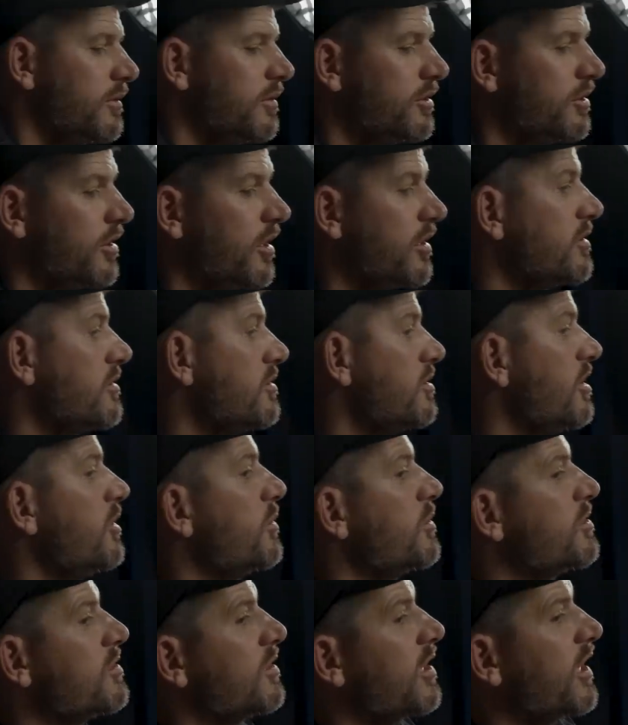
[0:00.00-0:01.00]
shot a
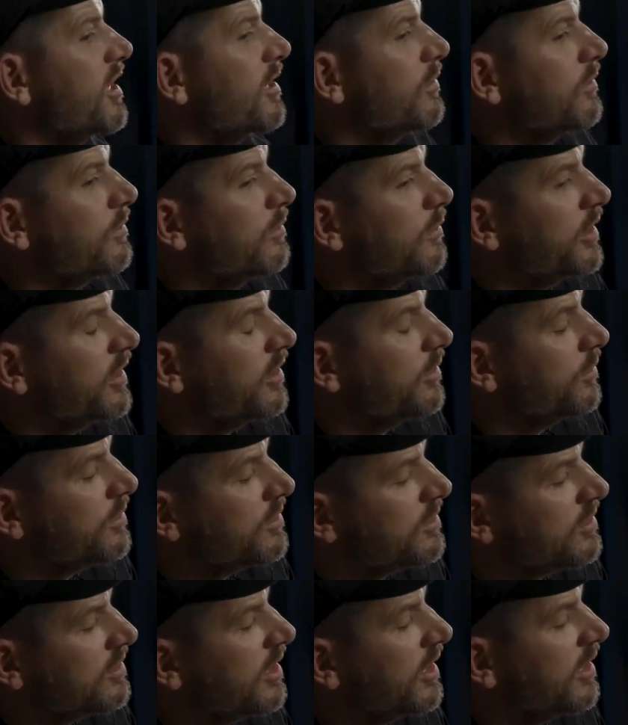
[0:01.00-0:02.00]
sequence of that when he
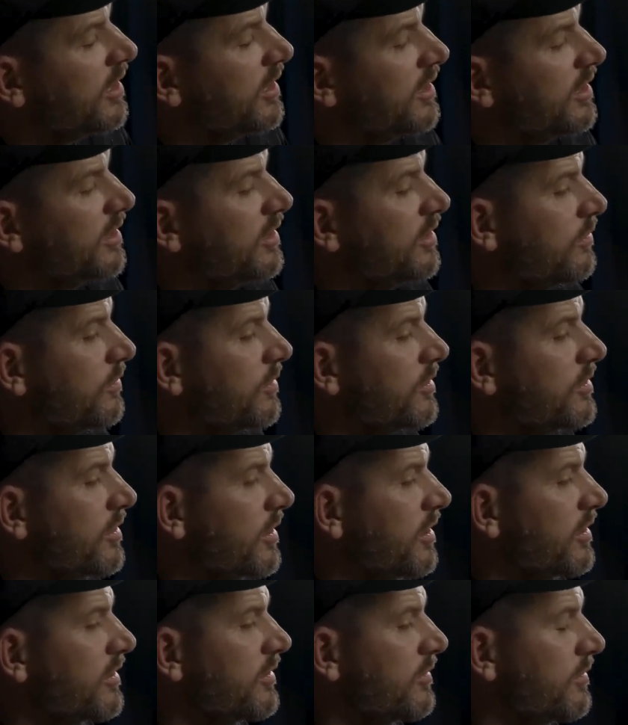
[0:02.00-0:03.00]
was getting into
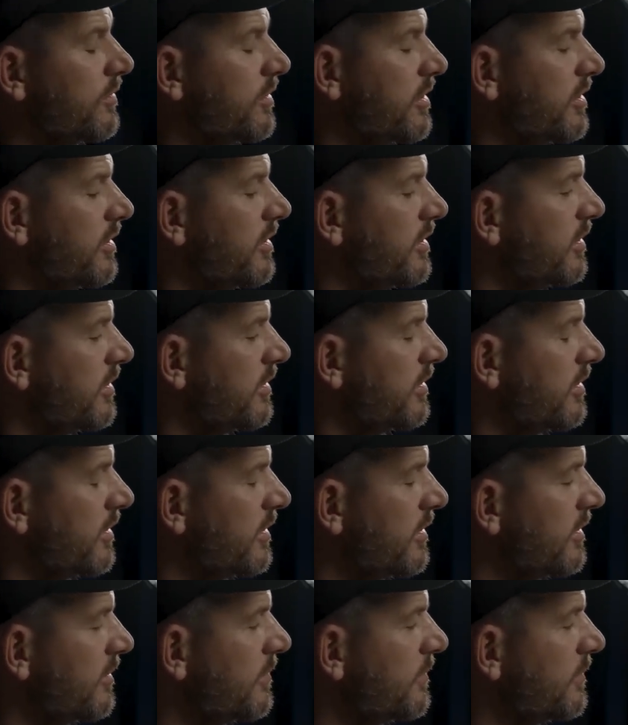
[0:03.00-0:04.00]
photography, and
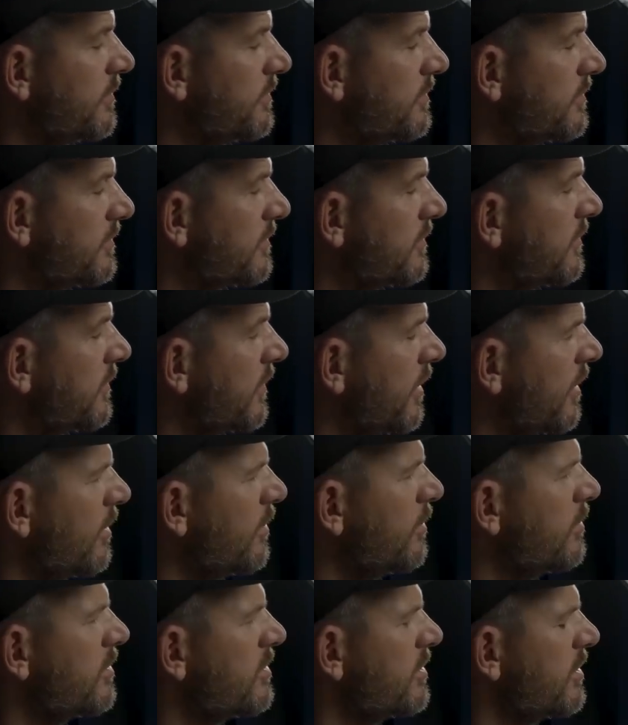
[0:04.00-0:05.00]

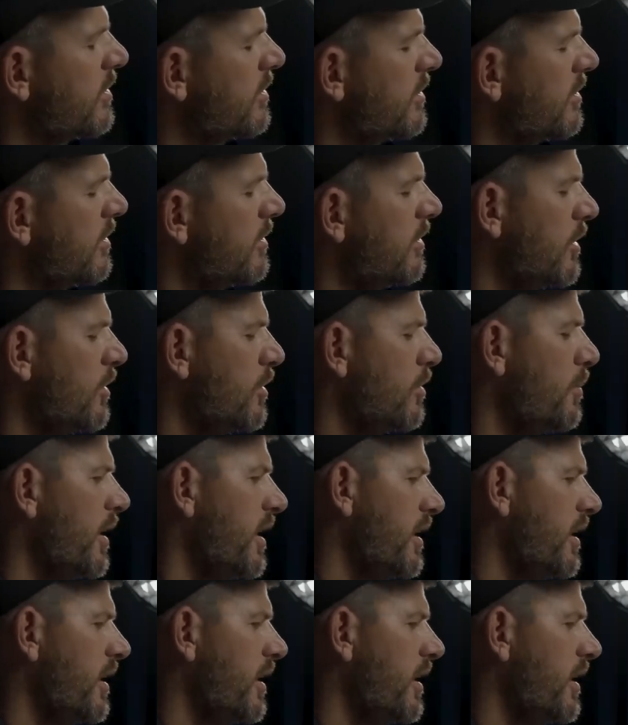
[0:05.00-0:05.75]
it was a globe